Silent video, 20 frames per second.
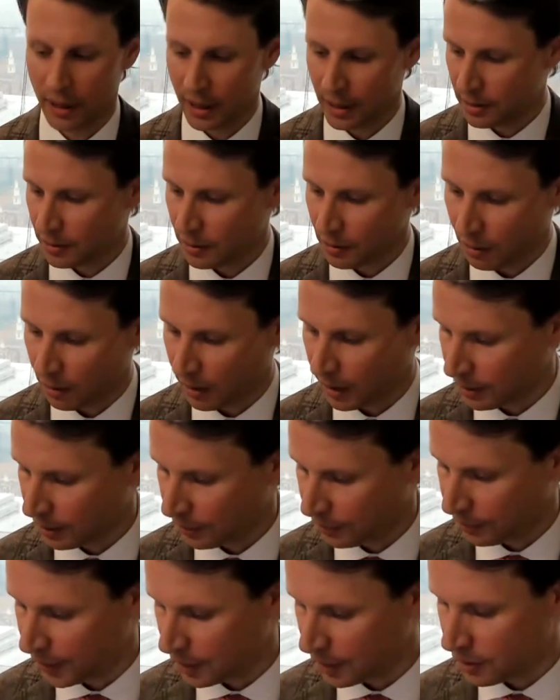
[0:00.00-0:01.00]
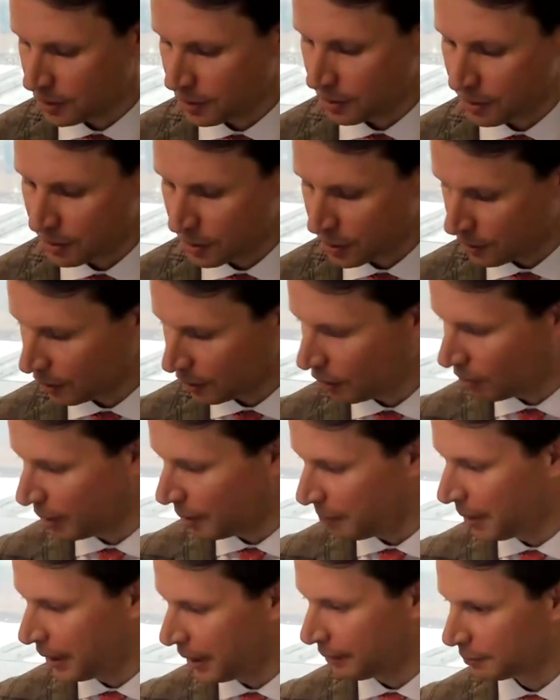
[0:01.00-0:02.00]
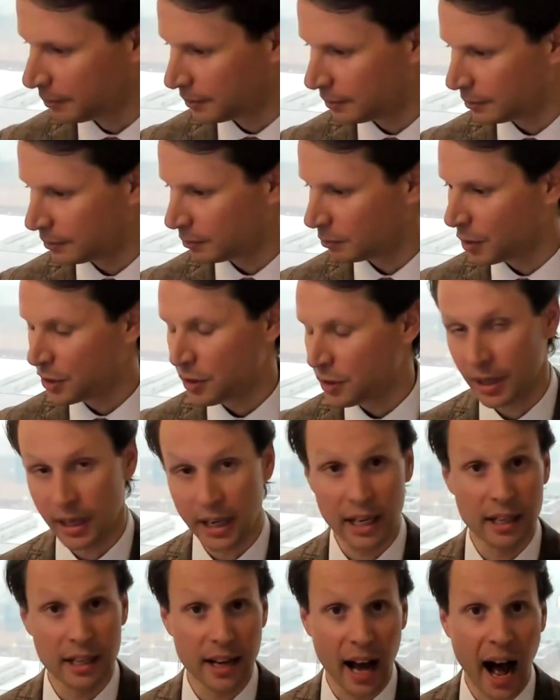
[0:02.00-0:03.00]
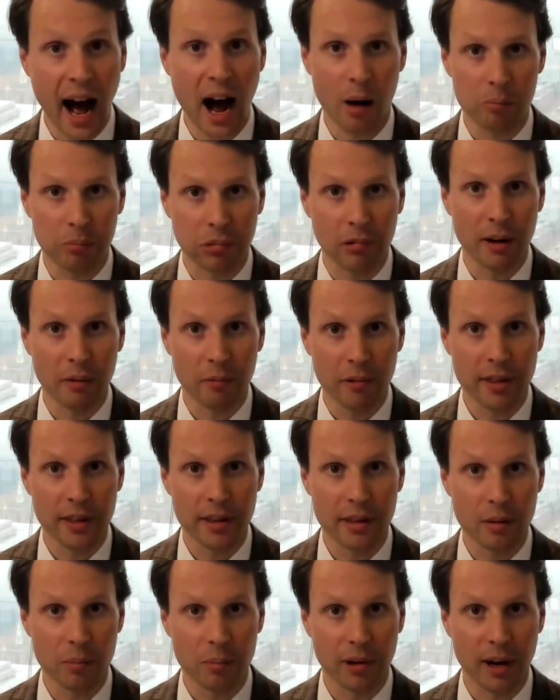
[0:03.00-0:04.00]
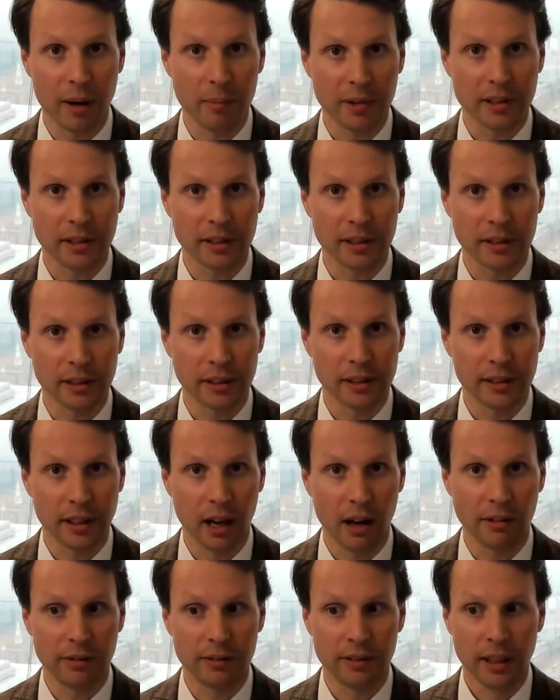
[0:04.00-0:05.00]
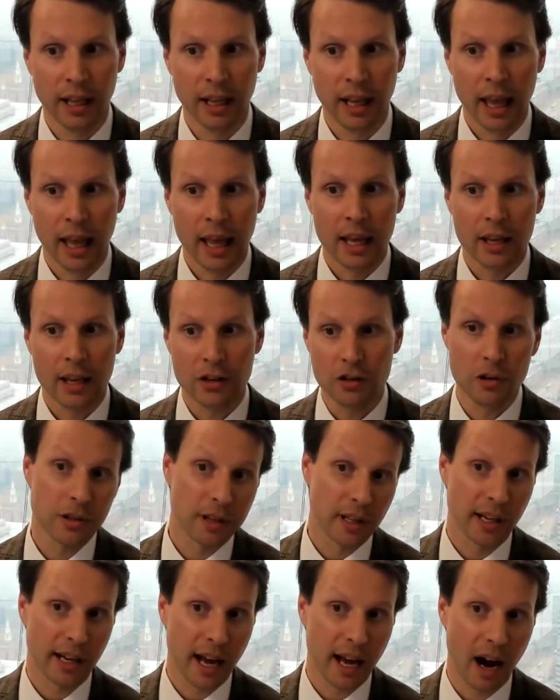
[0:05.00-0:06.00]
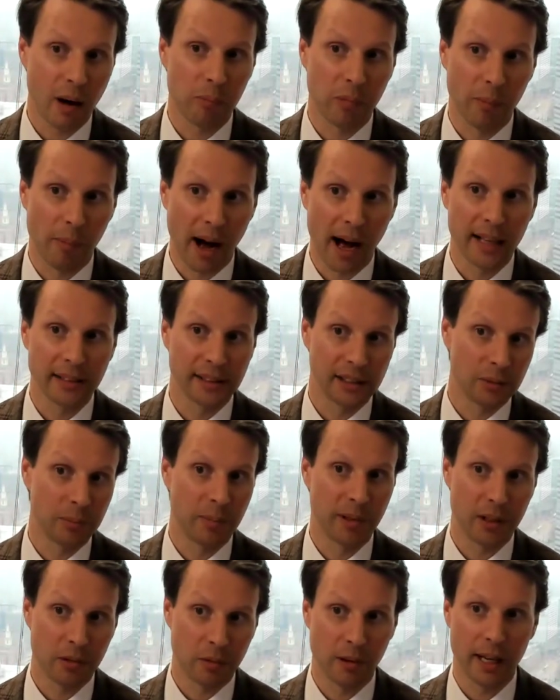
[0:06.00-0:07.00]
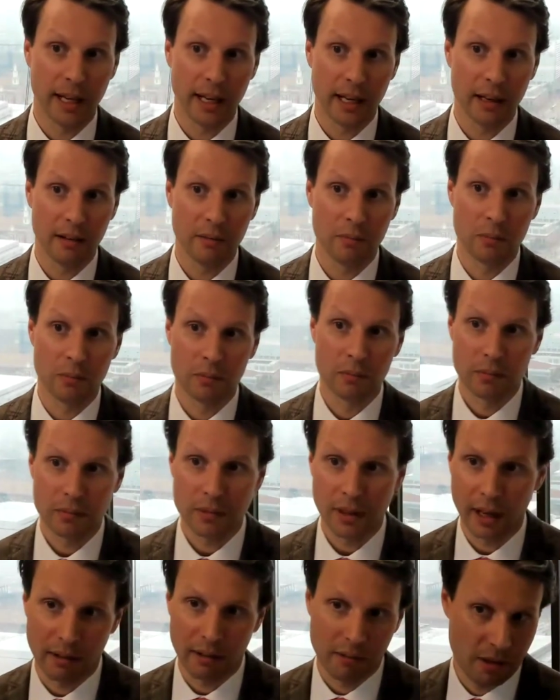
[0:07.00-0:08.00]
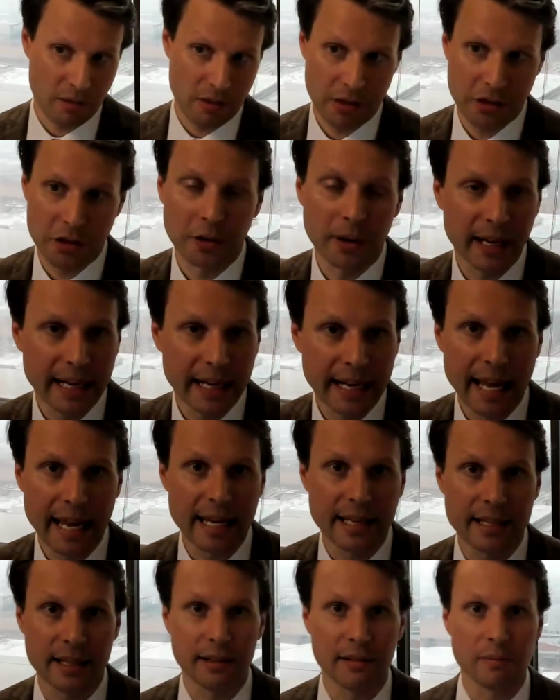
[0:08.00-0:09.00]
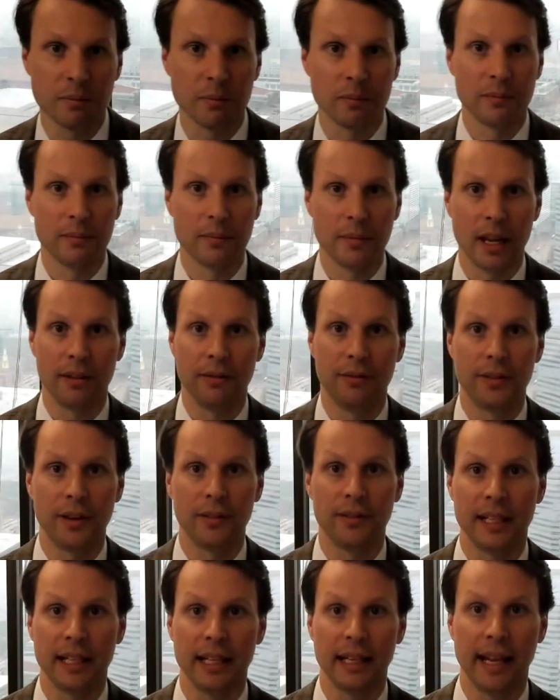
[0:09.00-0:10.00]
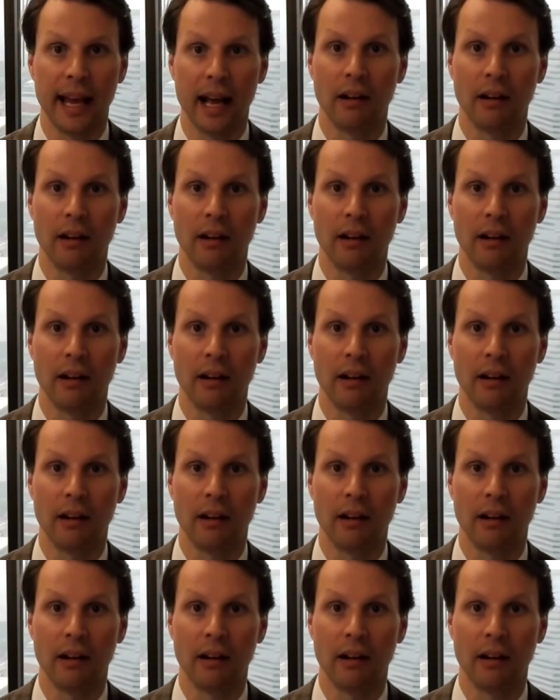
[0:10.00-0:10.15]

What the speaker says: installing your fixtures, your equipment, what you need to operate within the premises. So usually a compromise is between 30 days, 15